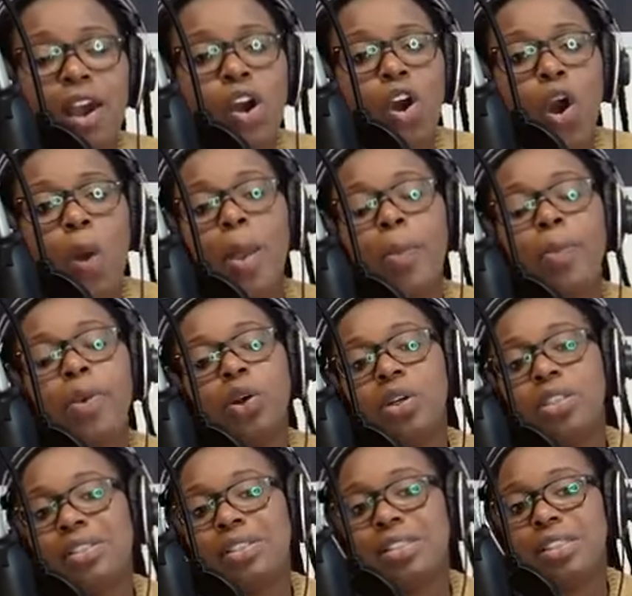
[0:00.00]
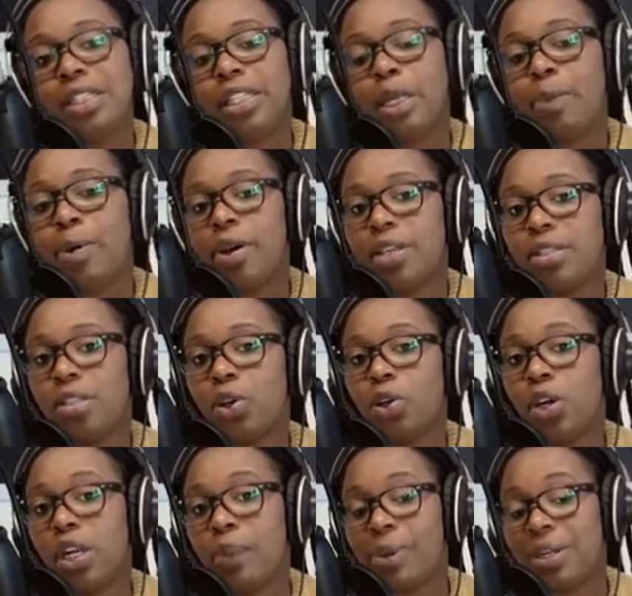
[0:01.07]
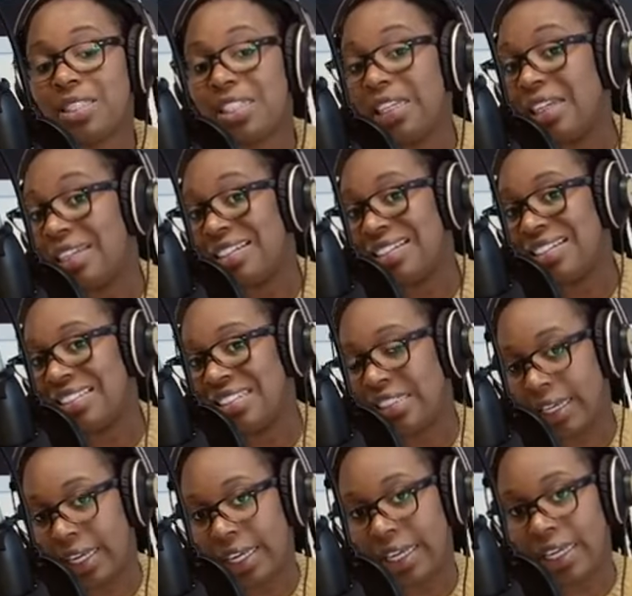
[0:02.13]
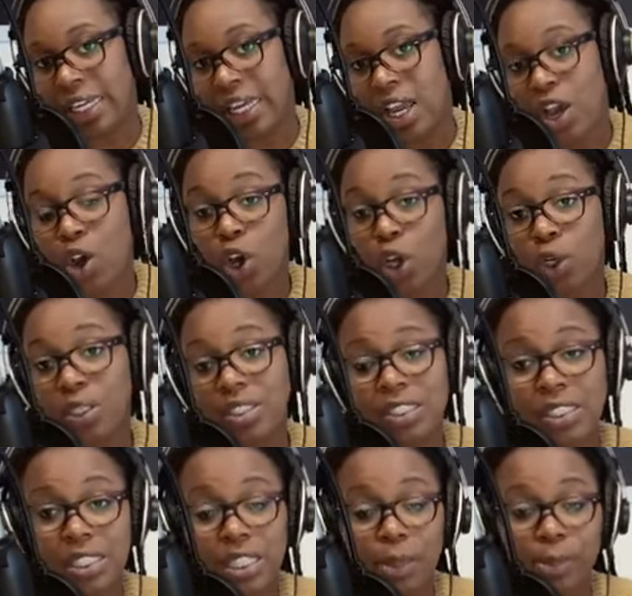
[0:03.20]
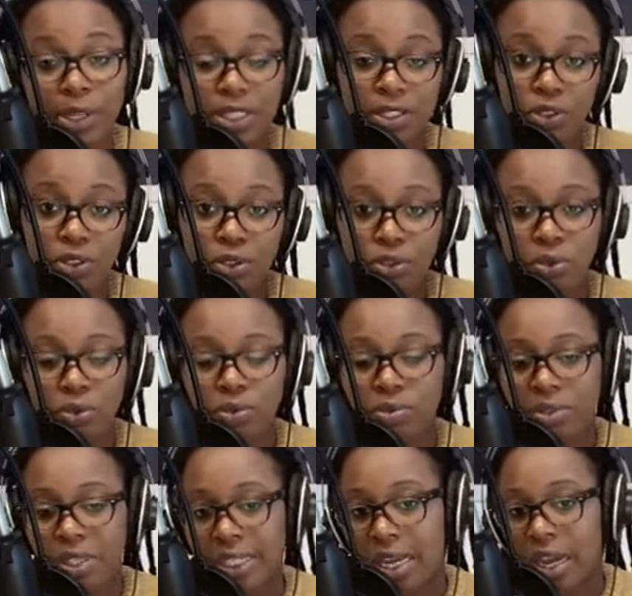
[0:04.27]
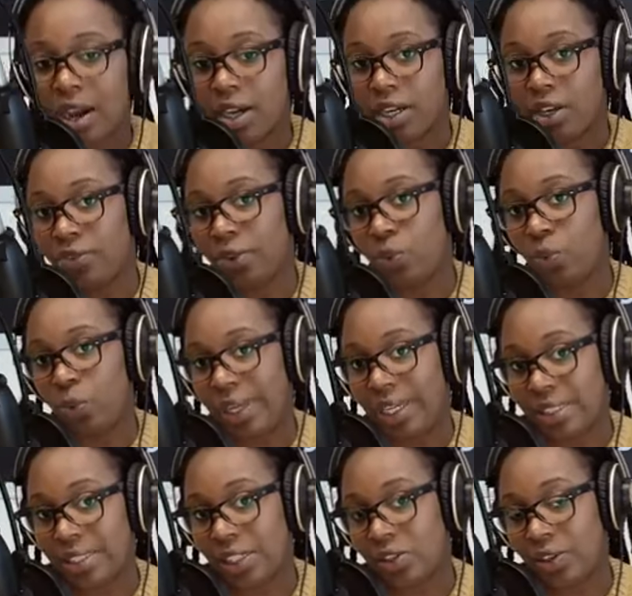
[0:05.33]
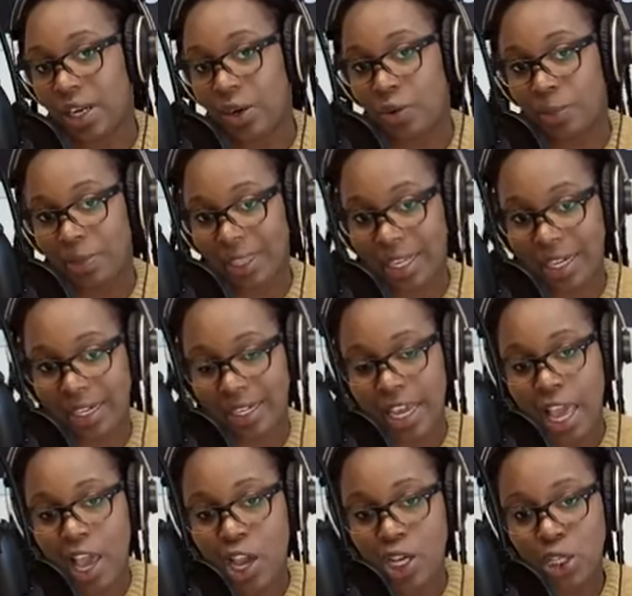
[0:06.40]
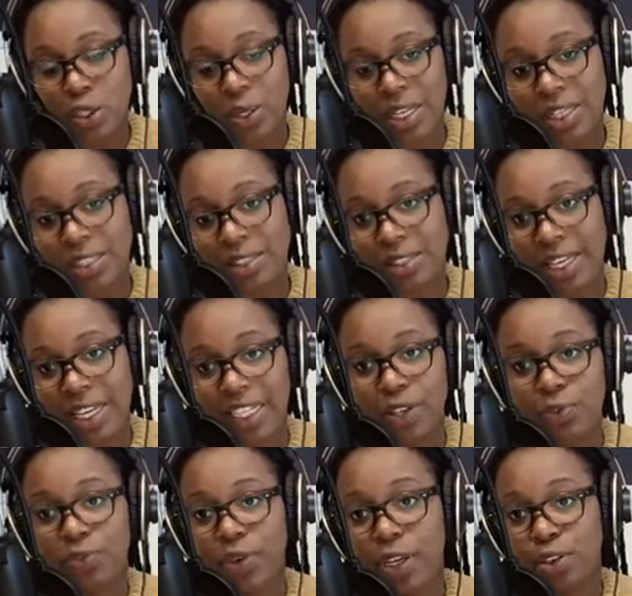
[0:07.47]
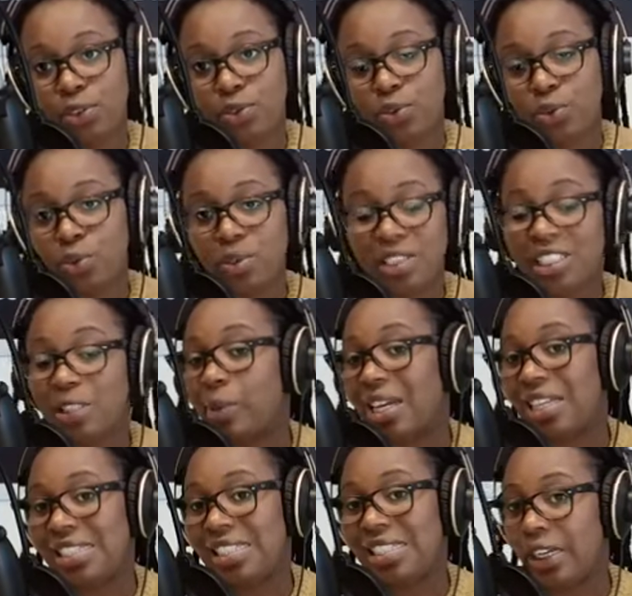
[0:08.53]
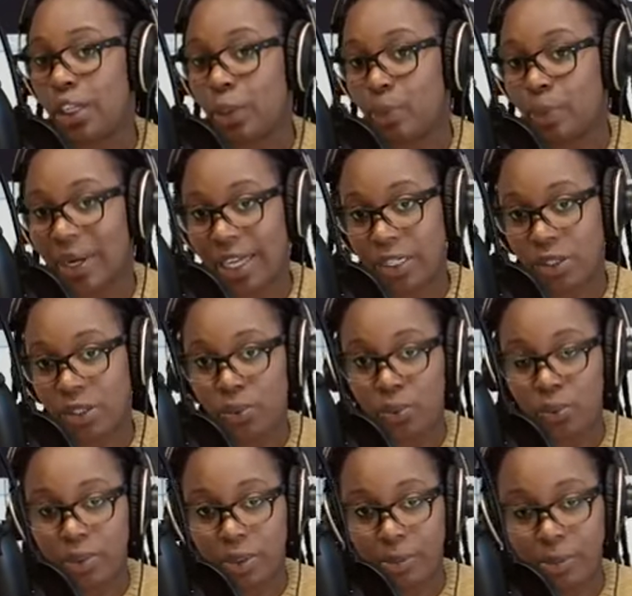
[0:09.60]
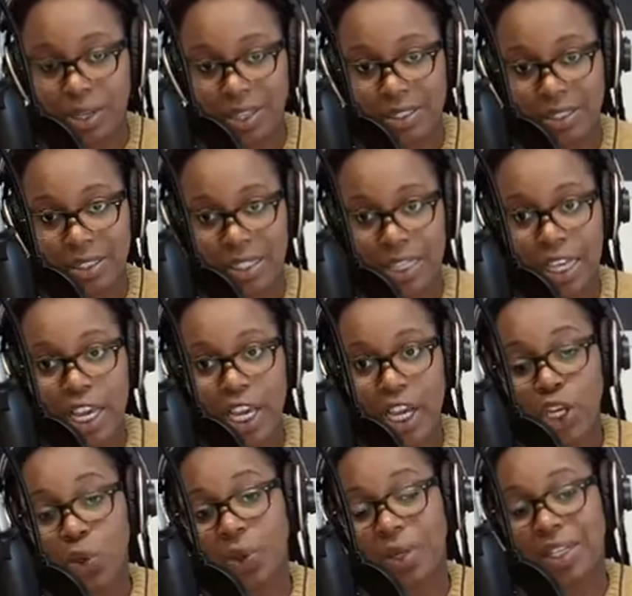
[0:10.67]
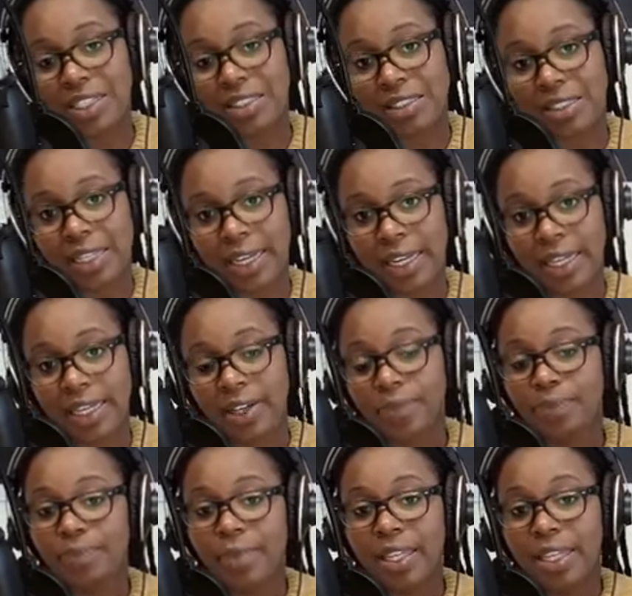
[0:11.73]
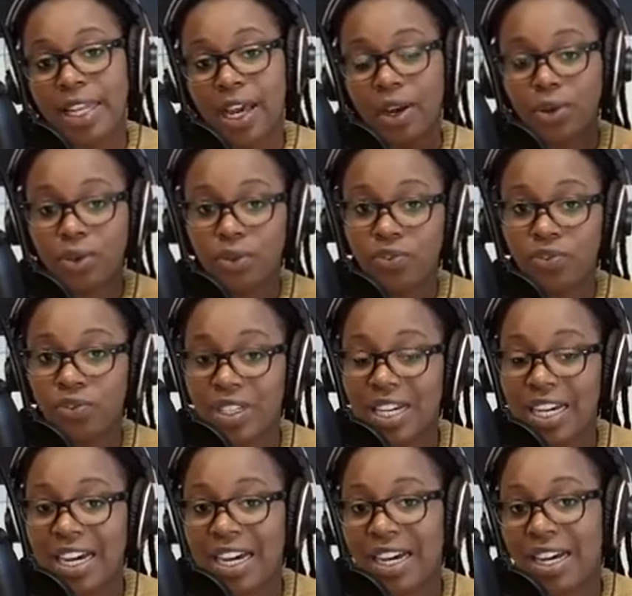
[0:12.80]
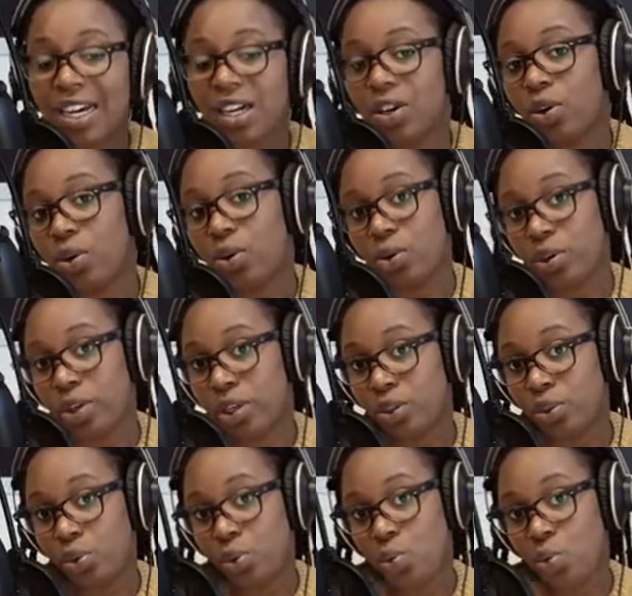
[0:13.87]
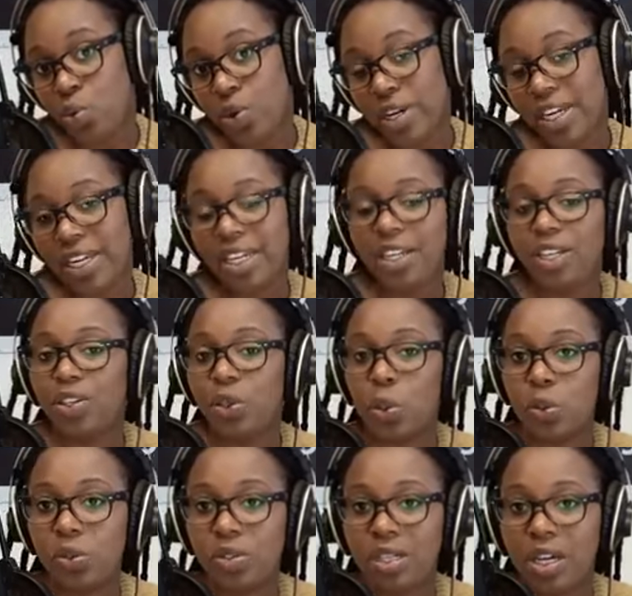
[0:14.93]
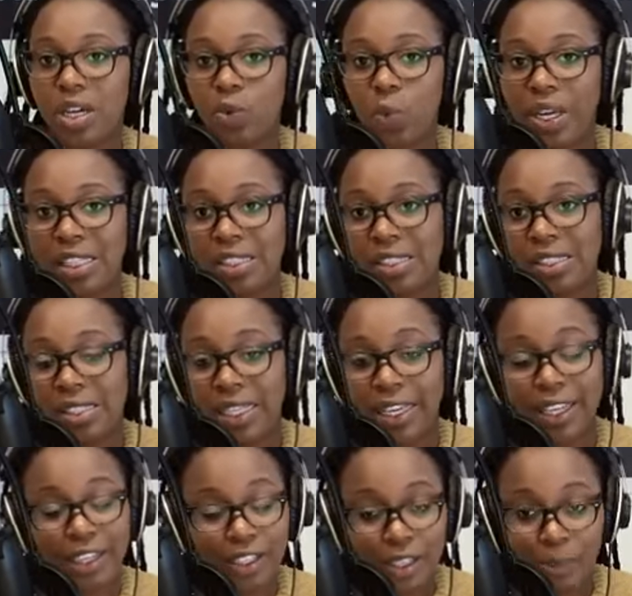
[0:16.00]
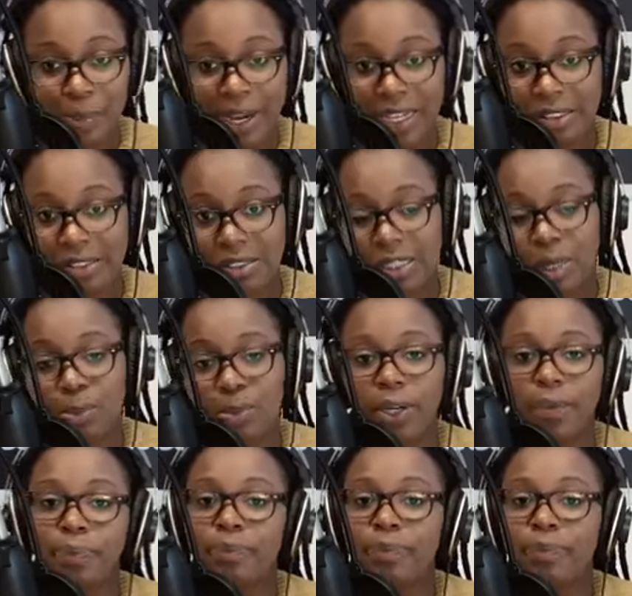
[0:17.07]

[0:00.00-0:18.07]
or maybe you're going to see the person on a particular day, or you're going to see the person soon, there are different ways that you can reply. So let's take the first two, just by saying goodbye to the person. You can say, now, dag or doei. Those are ways to say goodbye to someone.